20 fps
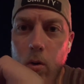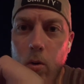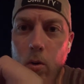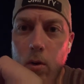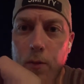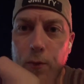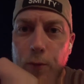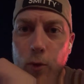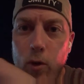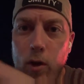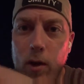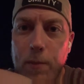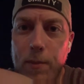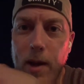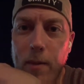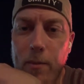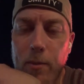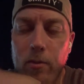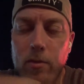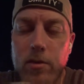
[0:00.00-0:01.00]
or Fruity
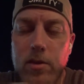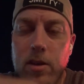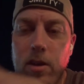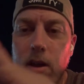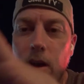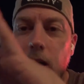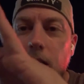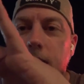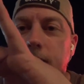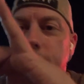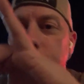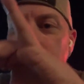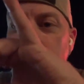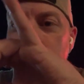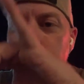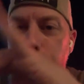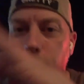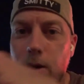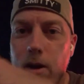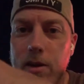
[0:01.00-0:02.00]
Pebbles? I take
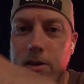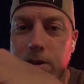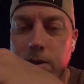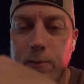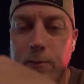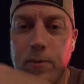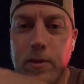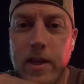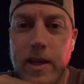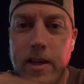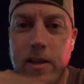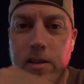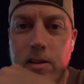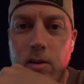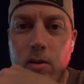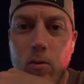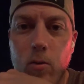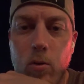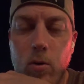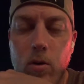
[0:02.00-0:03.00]
Frosted Flakes
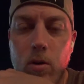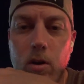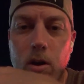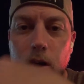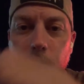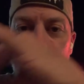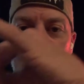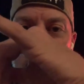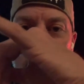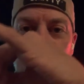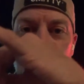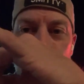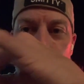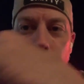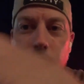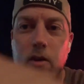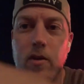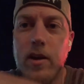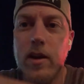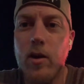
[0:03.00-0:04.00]
or Honey Nut
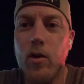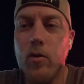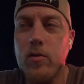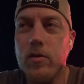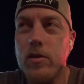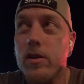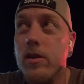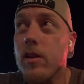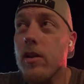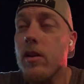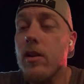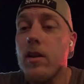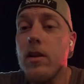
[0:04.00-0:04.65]
Cheerios.